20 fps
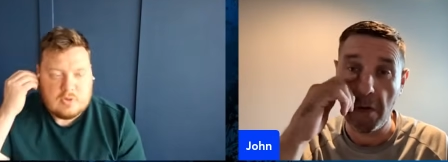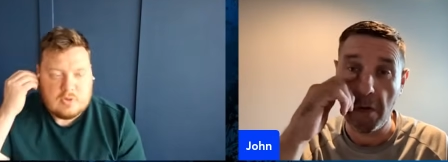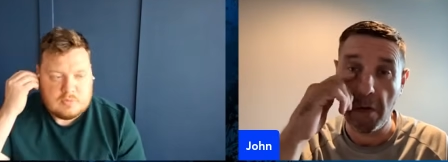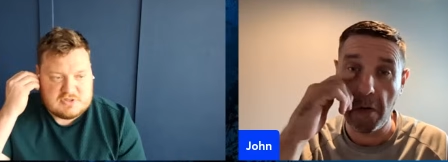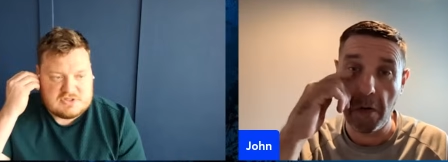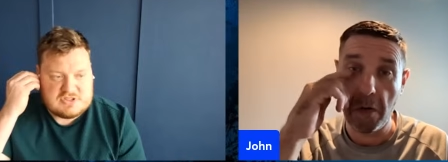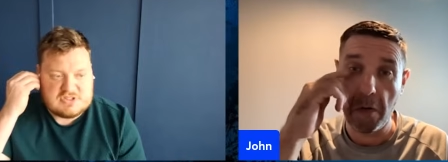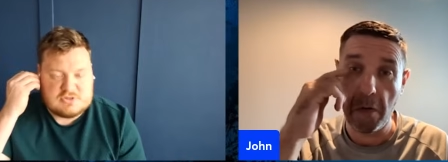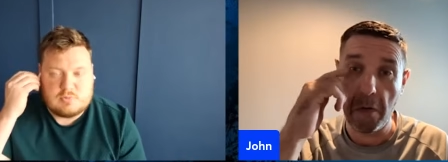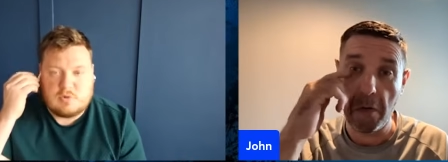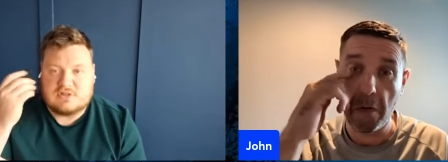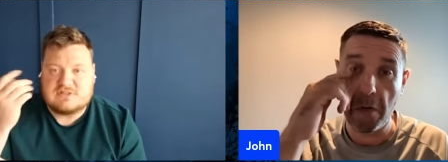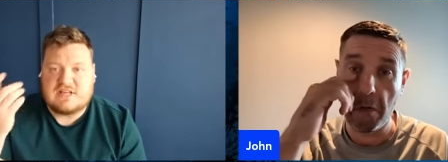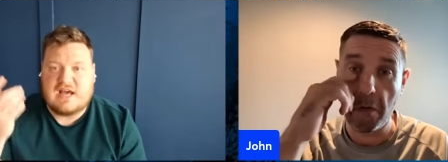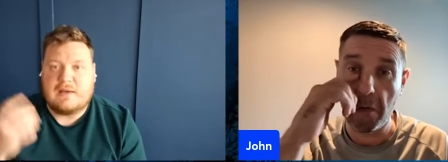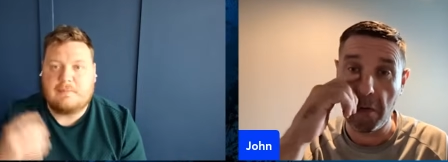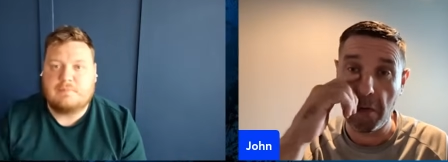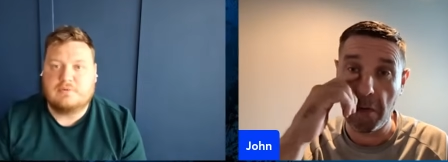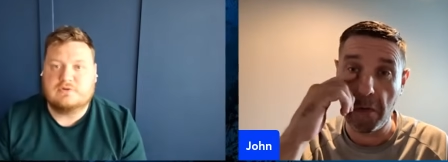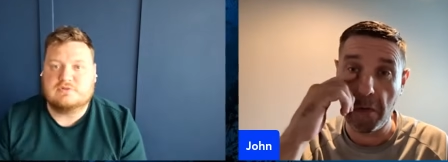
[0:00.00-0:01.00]
Speaker 1: which is what's
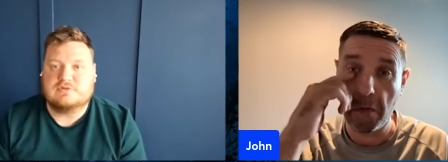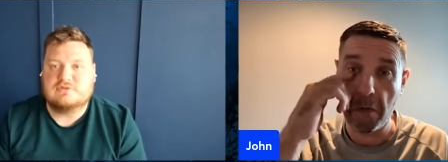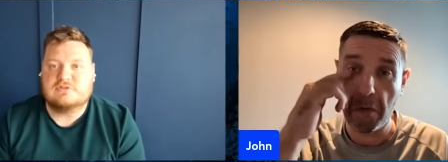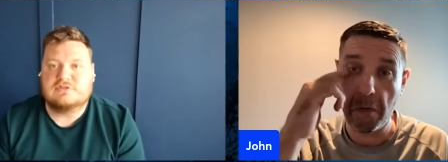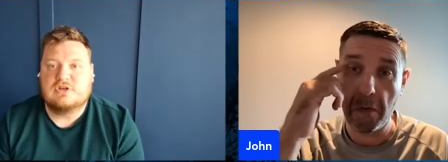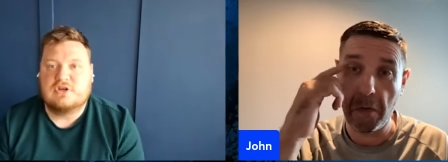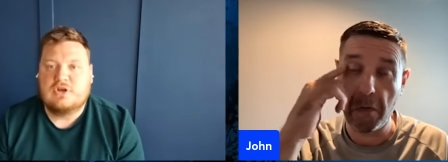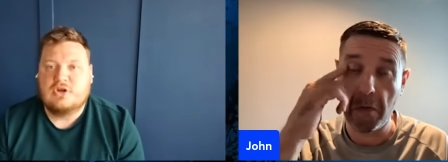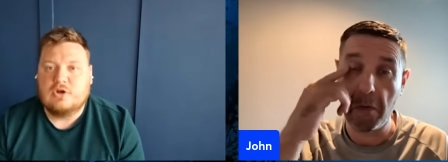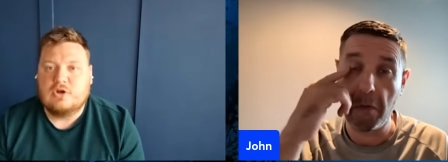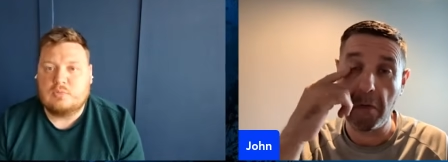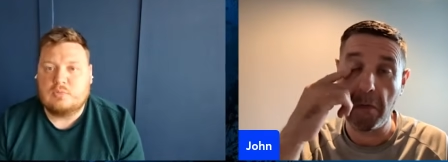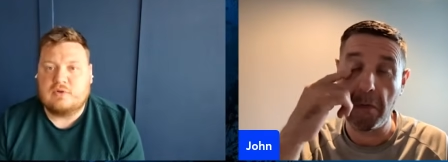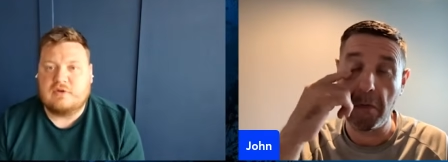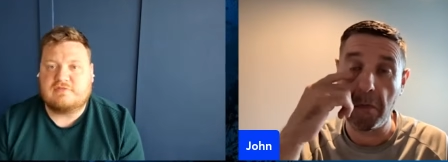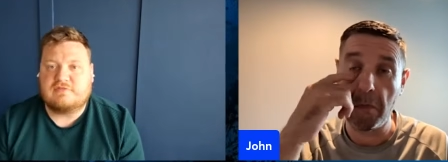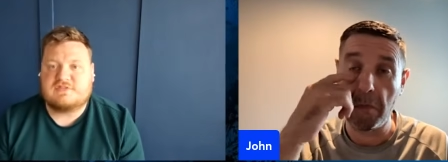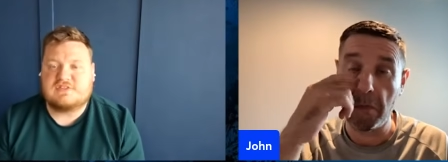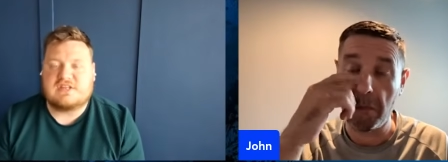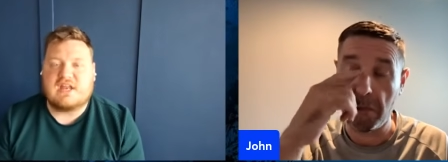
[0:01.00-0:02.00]
happened
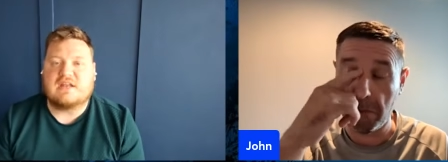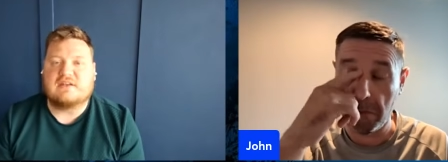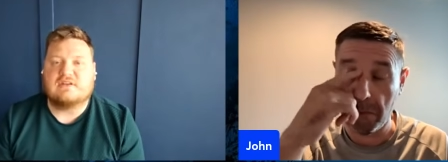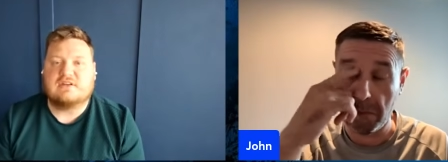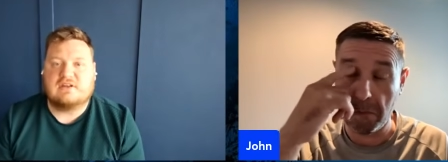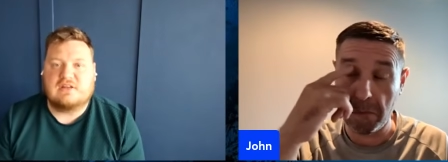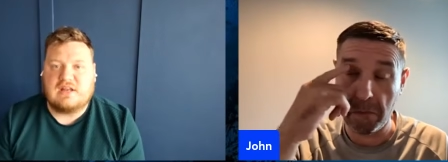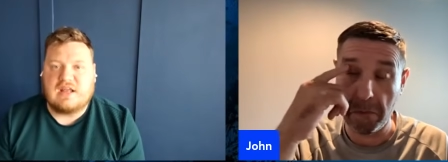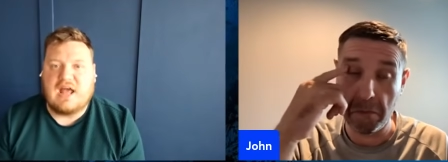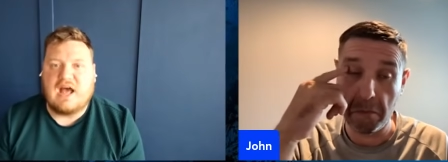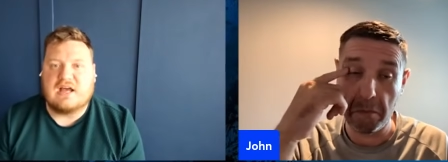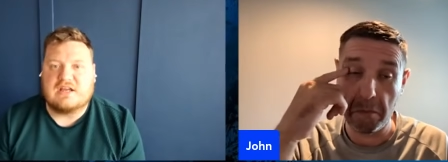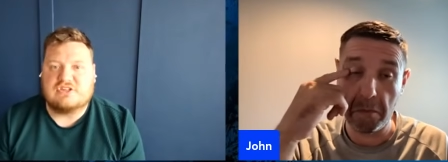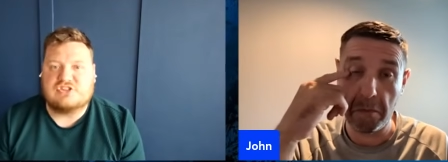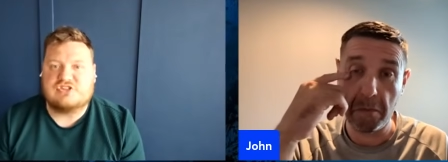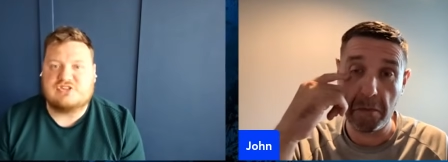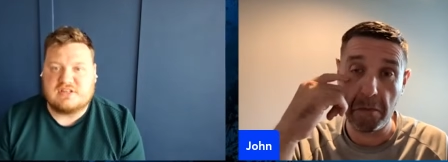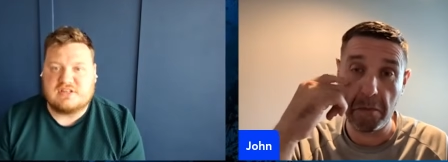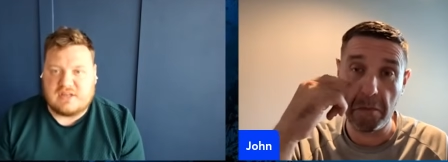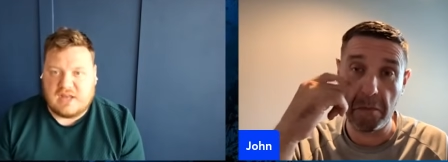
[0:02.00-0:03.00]
with Standard
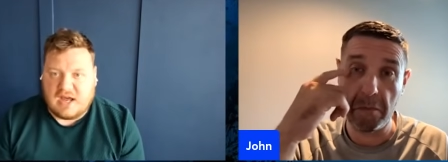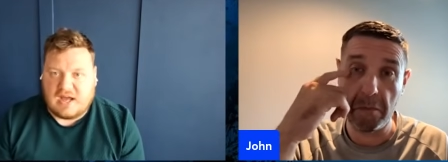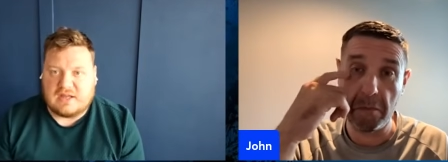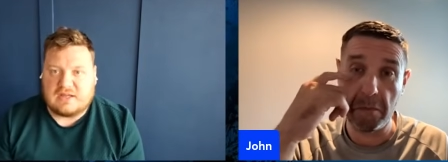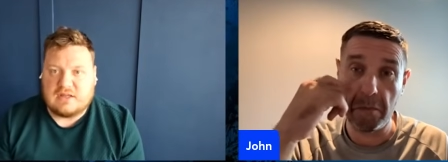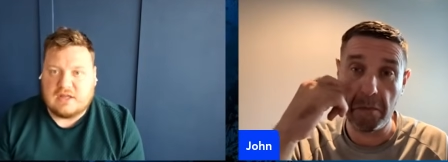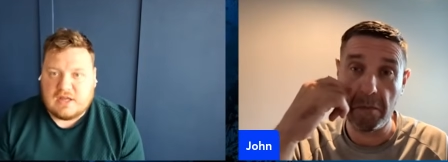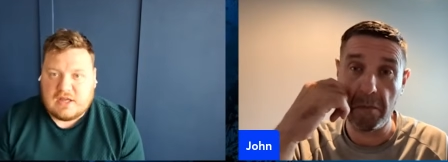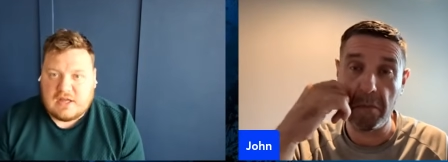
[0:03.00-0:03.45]
Liège today.